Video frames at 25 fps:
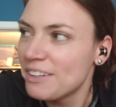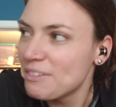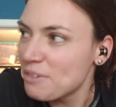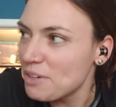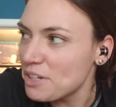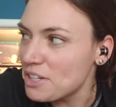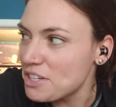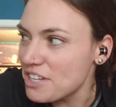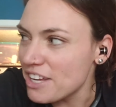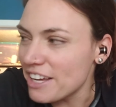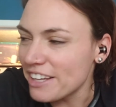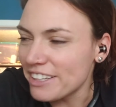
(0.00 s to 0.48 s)

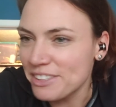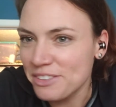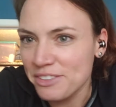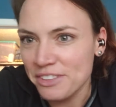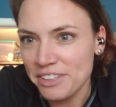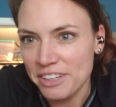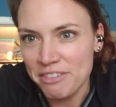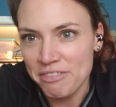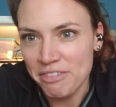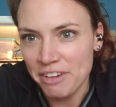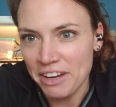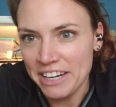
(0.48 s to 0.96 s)
which sounds
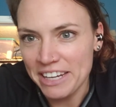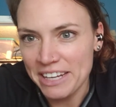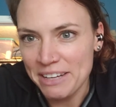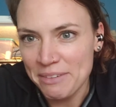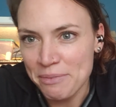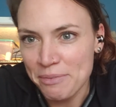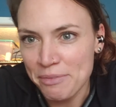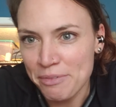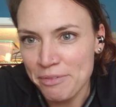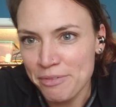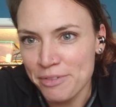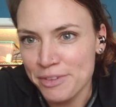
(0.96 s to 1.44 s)
really
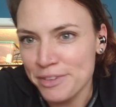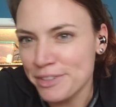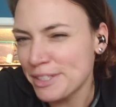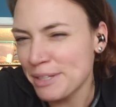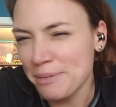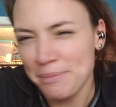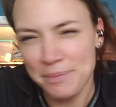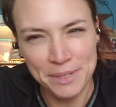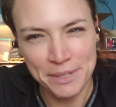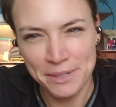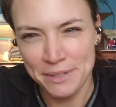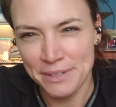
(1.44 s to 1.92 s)
funny for
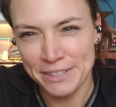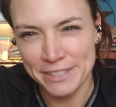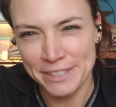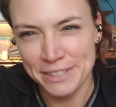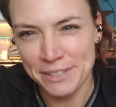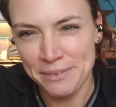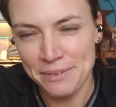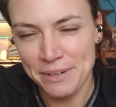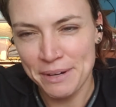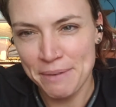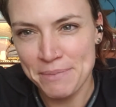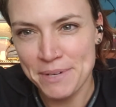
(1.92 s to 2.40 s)
someone who
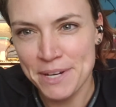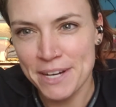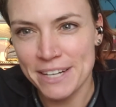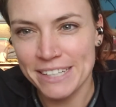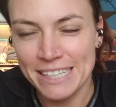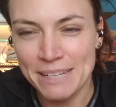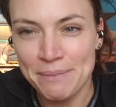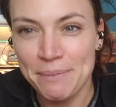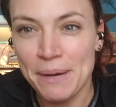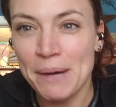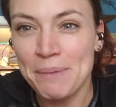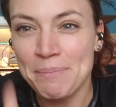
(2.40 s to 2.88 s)
doesn't know what I'm
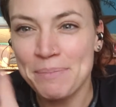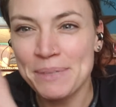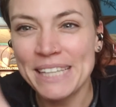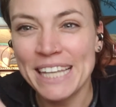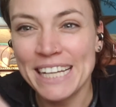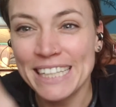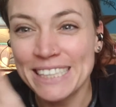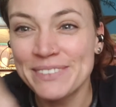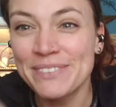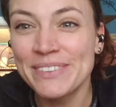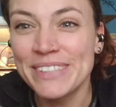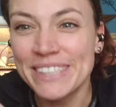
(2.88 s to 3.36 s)
talking about, but
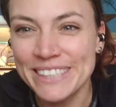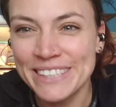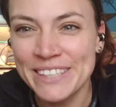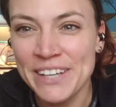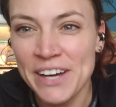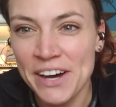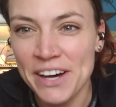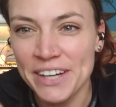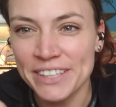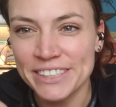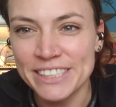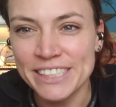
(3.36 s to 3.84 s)
that's what it's
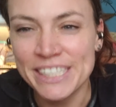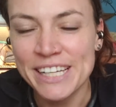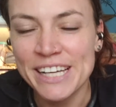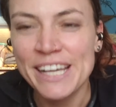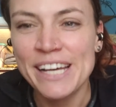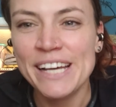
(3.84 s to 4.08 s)
called.